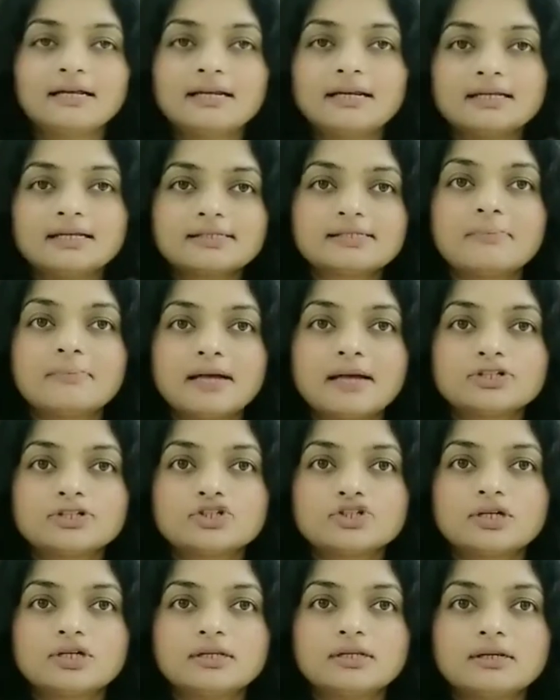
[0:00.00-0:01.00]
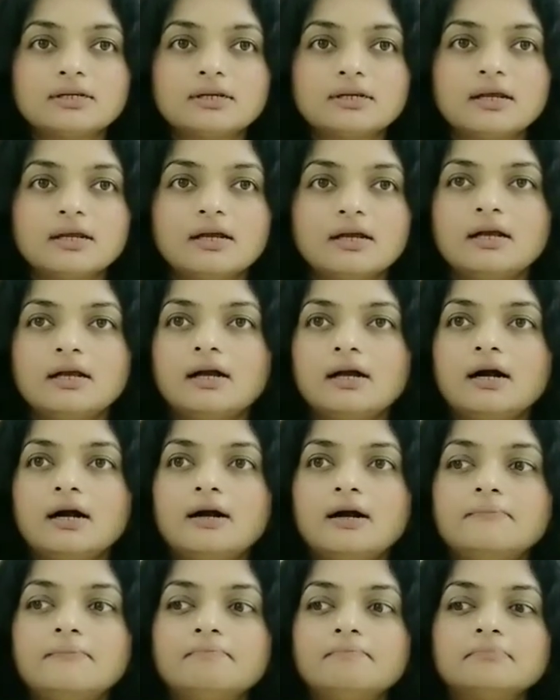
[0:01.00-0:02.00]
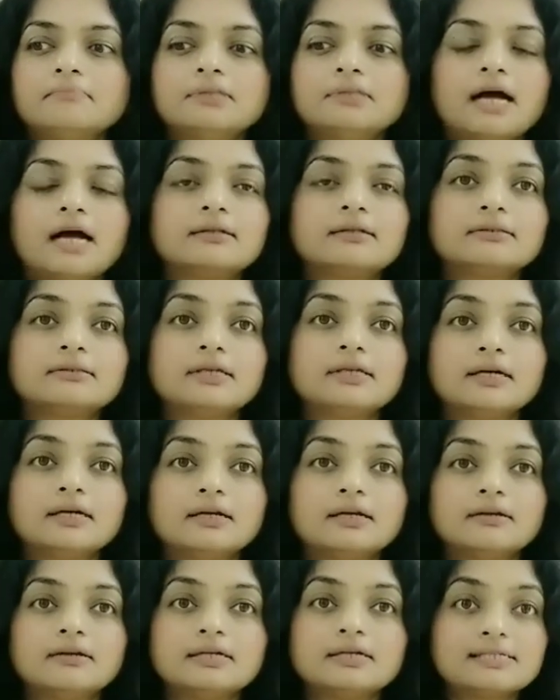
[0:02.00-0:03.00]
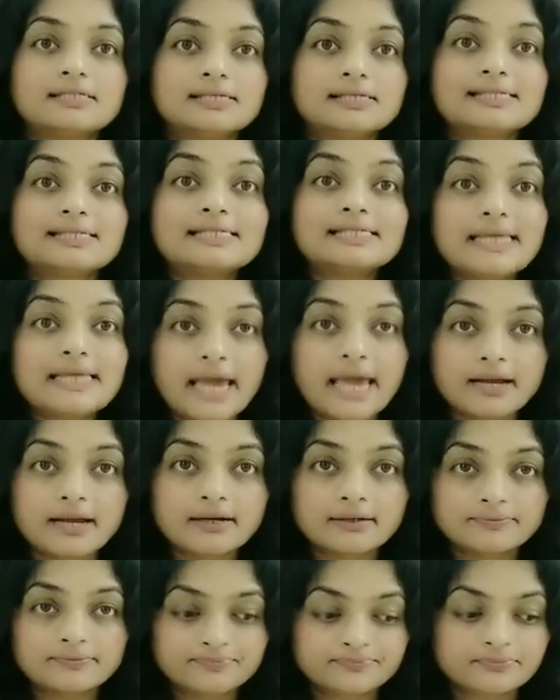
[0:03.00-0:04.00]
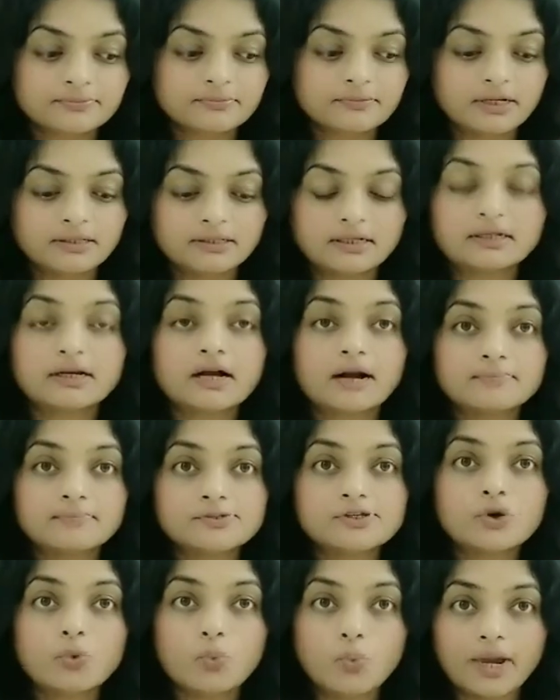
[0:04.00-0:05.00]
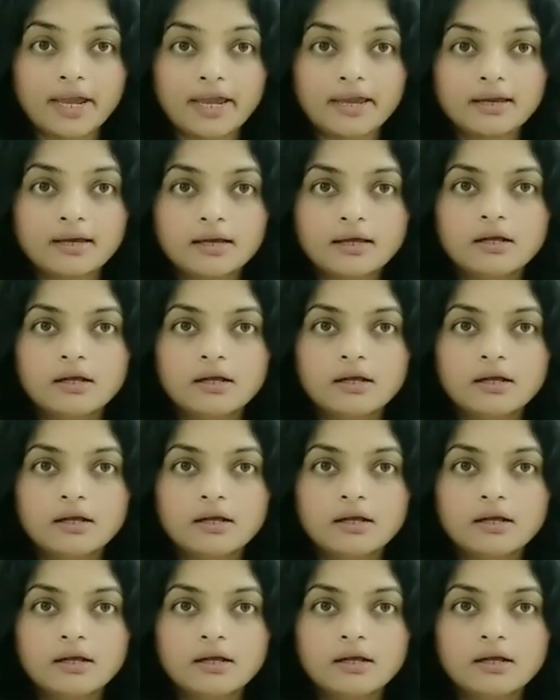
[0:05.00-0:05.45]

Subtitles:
let's imagine that there is a snake that comes your way.